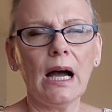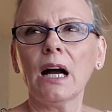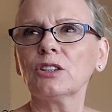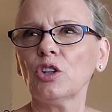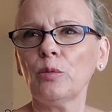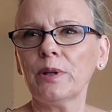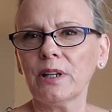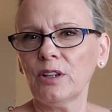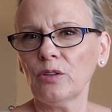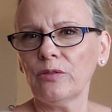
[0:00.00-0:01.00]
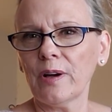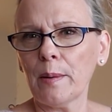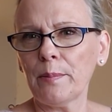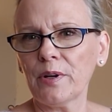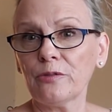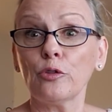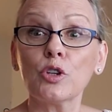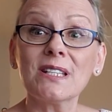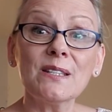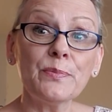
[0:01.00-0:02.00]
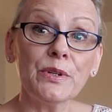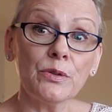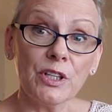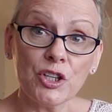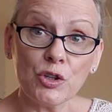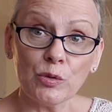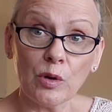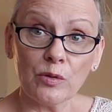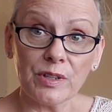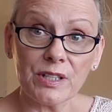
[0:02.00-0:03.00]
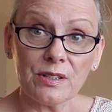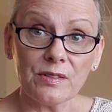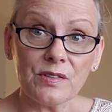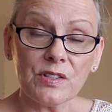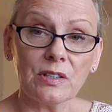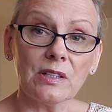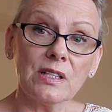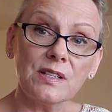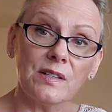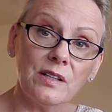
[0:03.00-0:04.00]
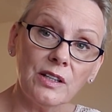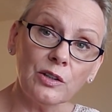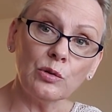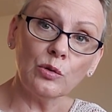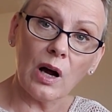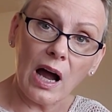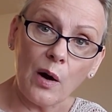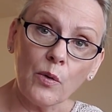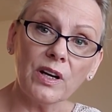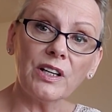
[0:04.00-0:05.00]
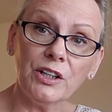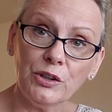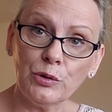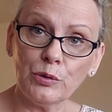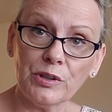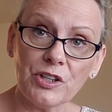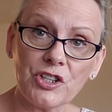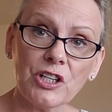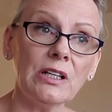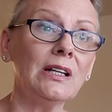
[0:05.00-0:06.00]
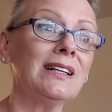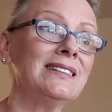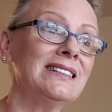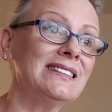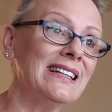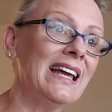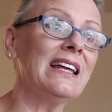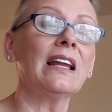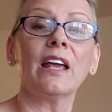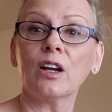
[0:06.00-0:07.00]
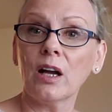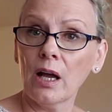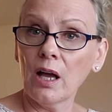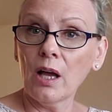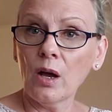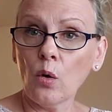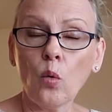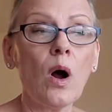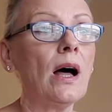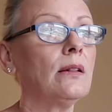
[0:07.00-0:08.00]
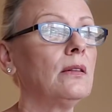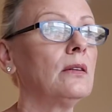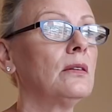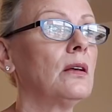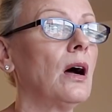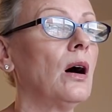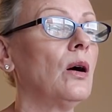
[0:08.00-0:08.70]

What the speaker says: October, and November for spiritual reasons, listening to our intuition. And on a day like one,